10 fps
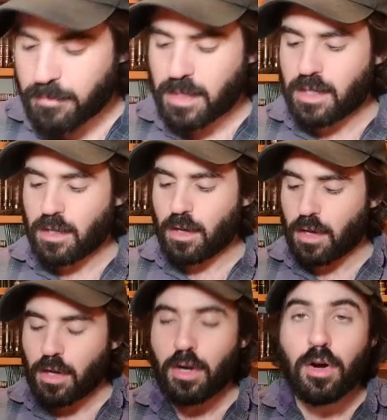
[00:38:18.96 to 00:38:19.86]

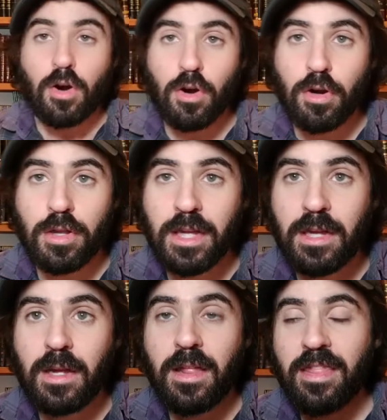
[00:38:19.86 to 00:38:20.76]
Megillah
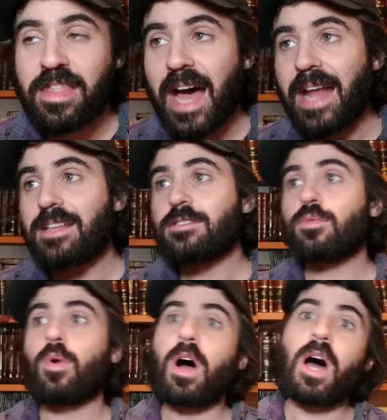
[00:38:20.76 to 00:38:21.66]
early. That is
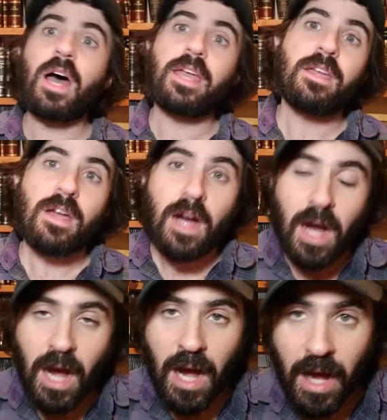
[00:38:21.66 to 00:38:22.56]
why
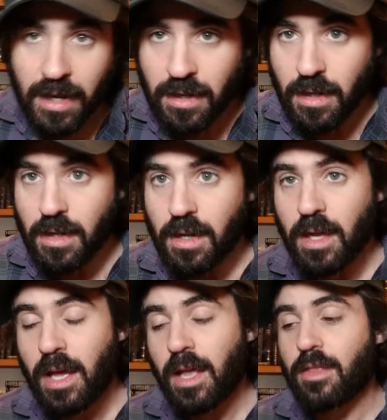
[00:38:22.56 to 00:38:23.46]
on
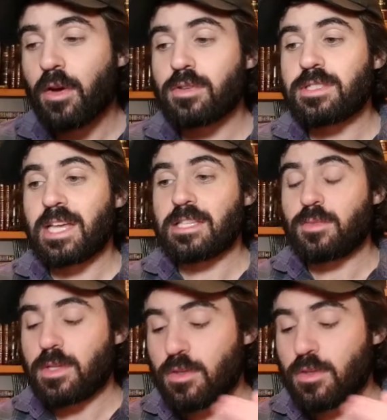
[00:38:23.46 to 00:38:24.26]
uh, those days we